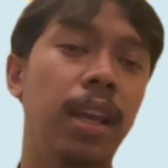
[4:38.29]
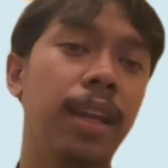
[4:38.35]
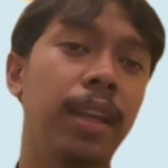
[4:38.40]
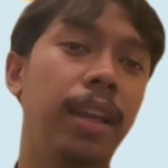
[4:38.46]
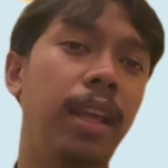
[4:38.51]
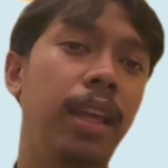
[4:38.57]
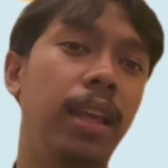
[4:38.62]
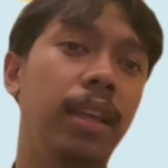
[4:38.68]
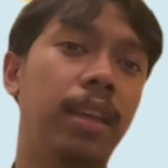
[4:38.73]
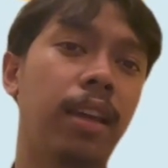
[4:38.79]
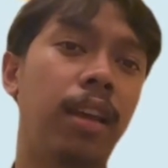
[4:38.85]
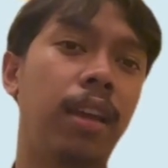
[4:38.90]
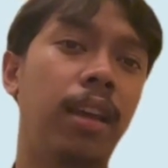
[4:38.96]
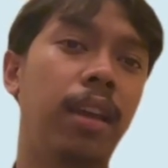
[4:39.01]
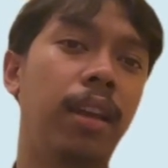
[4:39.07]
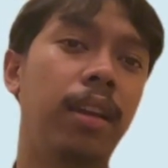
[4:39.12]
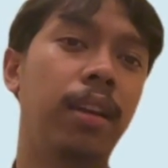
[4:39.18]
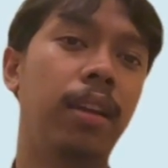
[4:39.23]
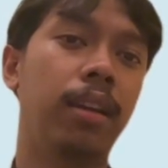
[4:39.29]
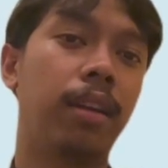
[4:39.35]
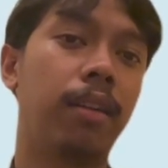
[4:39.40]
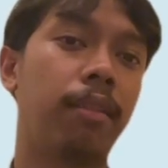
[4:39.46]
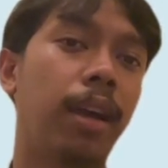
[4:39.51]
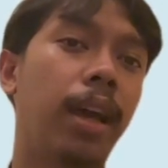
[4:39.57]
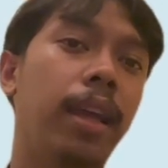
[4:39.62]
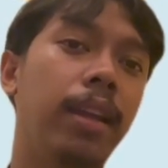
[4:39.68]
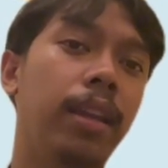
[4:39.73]
they can
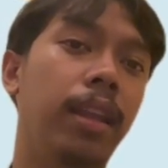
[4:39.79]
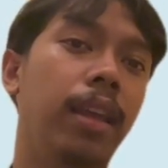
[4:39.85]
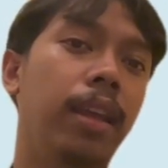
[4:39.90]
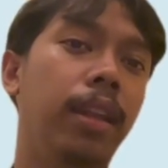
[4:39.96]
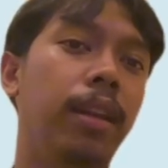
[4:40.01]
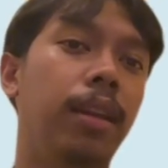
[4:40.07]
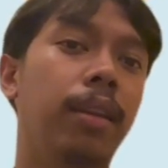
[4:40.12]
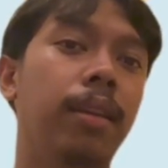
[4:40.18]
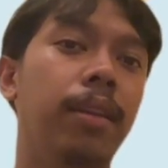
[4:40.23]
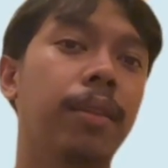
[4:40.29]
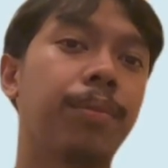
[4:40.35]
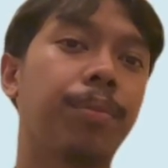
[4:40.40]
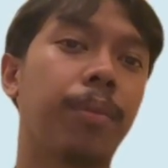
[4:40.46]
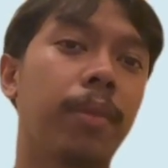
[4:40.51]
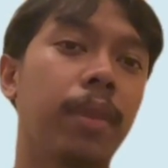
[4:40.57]
write in